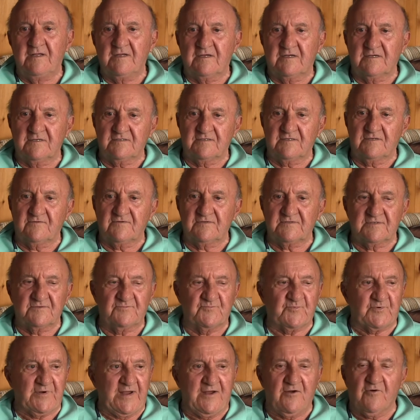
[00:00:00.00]
because there was a
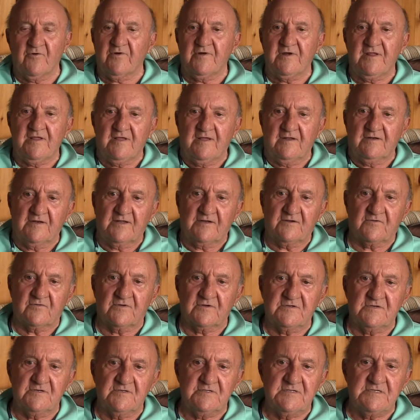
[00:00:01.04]
priority on
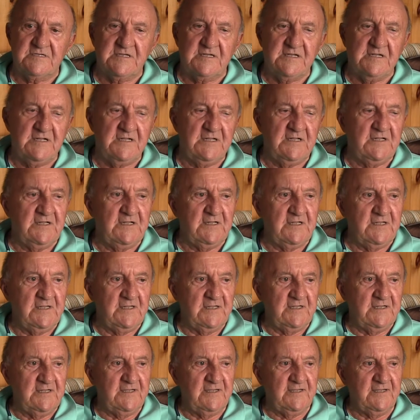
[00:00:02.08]
electricians,
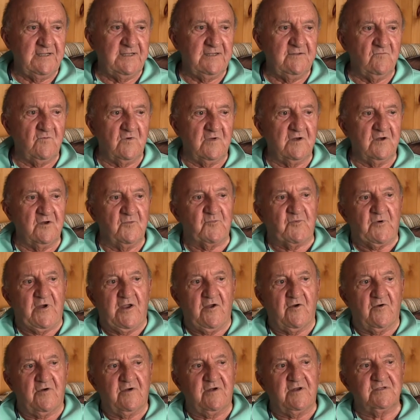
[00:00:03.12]
and one of the
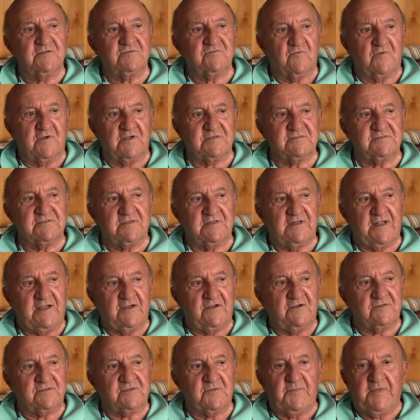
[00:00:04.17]
priorities was that I
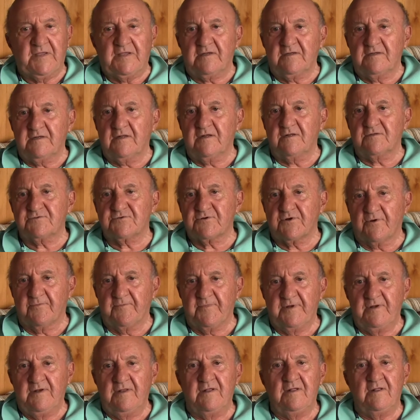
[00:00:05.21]
could speak a little
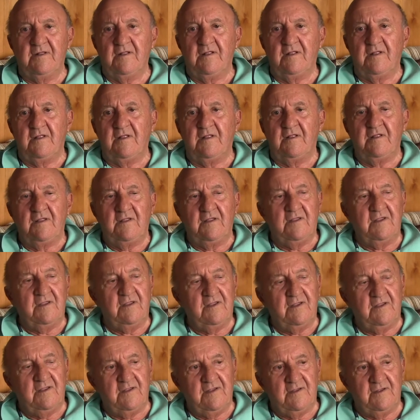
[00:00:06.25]
German,
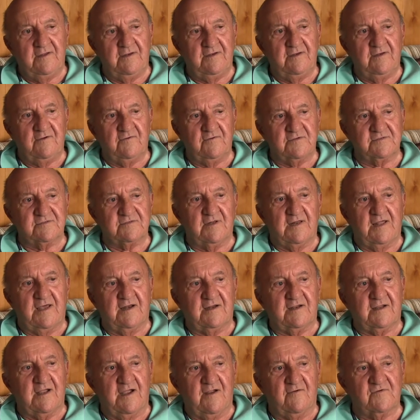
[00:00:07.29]
and there was a lot
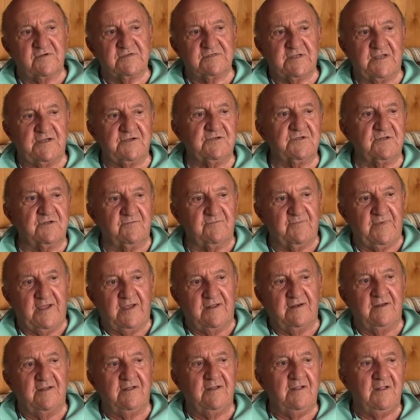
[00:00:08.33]
of conversation
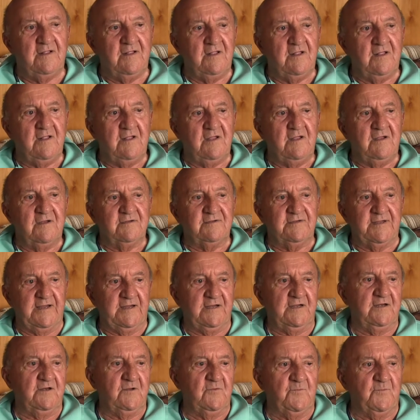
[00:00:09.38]
about
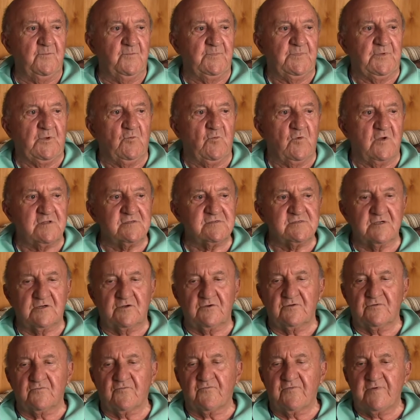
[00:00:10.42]
taking the, the ones that
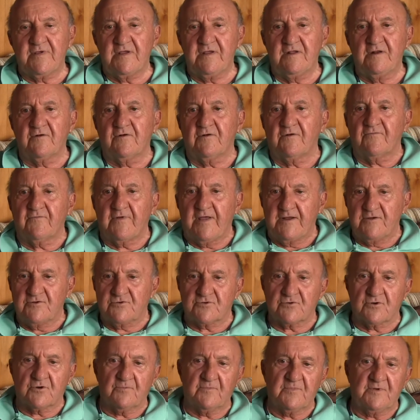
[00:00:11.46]
could read or write
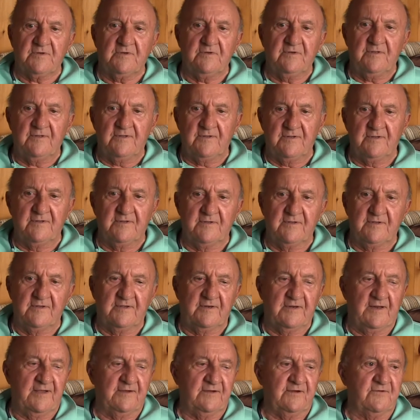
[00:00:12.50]
German,
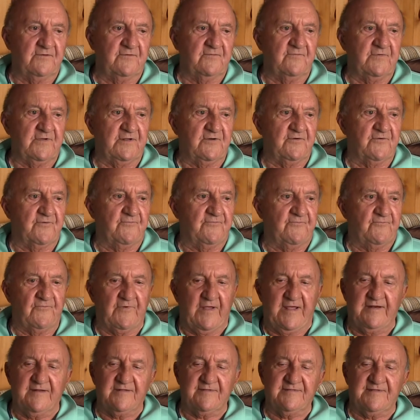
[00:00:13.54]
and I couldn't read or
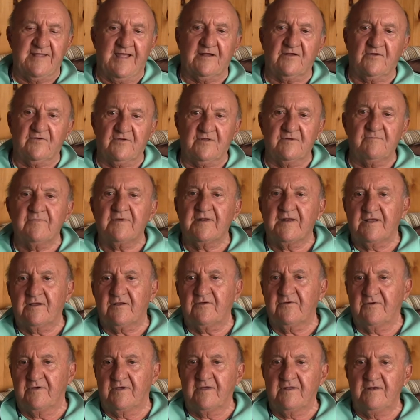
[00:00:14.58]
write it that good, but I
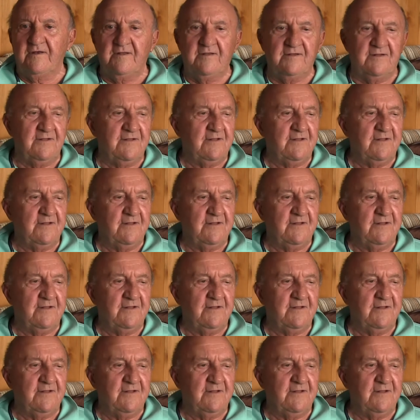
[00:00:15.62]
could.